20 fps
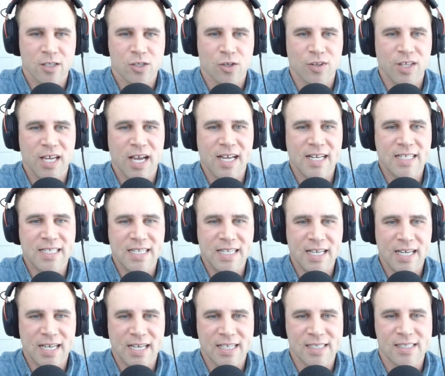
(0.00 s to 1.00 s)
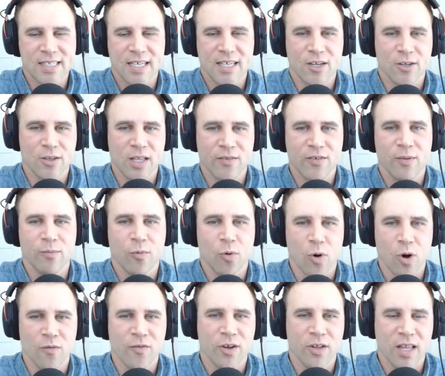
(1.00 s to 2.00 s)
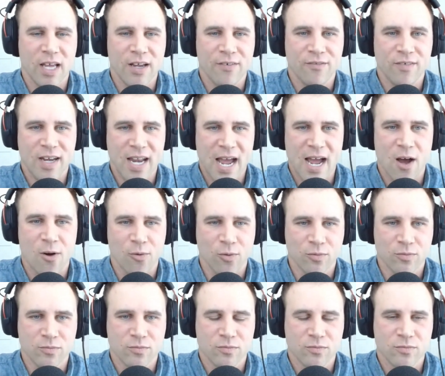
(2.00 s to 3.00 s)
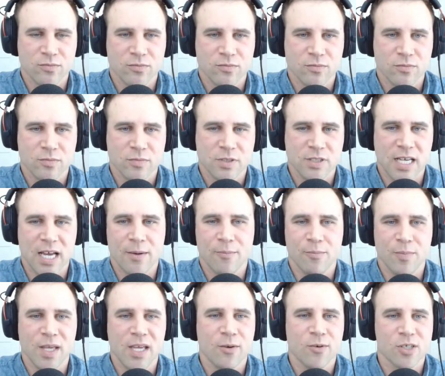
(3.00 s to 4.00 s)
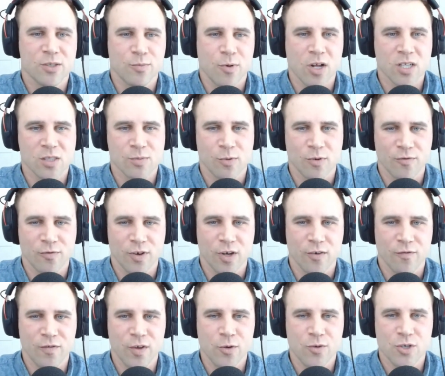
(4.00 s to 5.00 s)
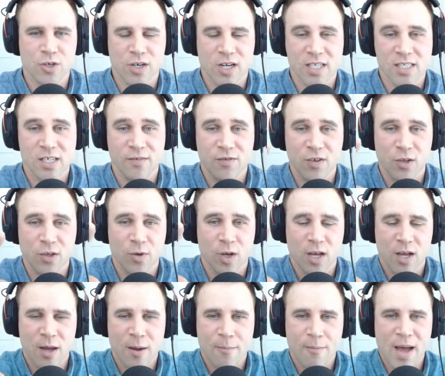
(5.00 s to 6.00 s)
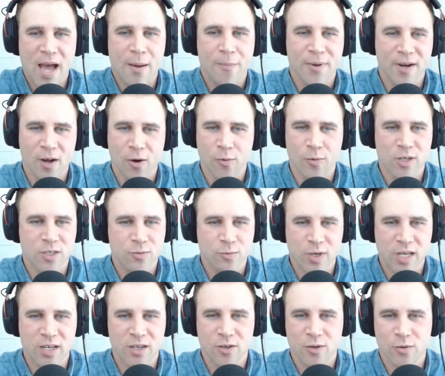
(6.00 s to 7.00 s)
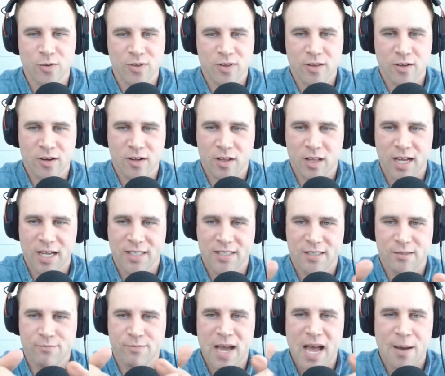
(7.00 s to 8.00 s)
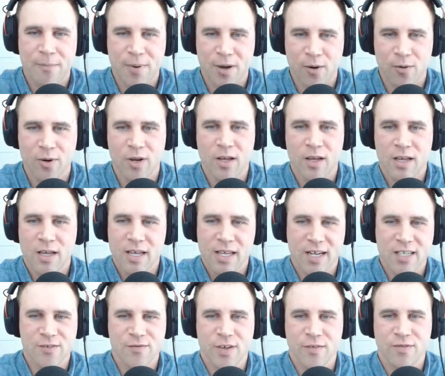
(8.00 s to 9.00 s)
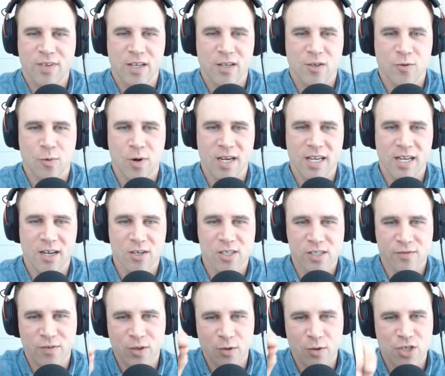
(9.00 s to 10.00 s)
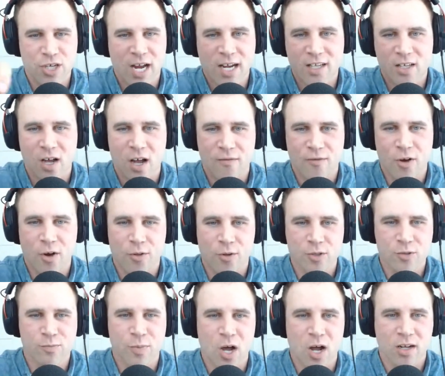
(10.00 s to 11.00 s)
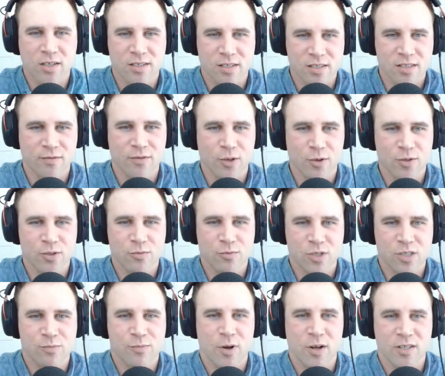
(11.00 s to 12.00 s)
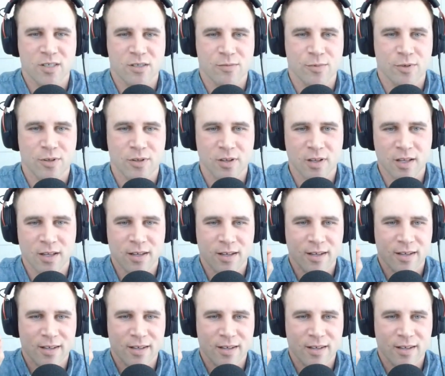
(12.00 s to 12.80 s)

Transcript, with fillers: So the idea is that you're living more of your life now, yet being responsible for your future. Because if you map it out, which we do with our clients, is map out the next 15, 20 years. If you checked off all those boxes of those responsible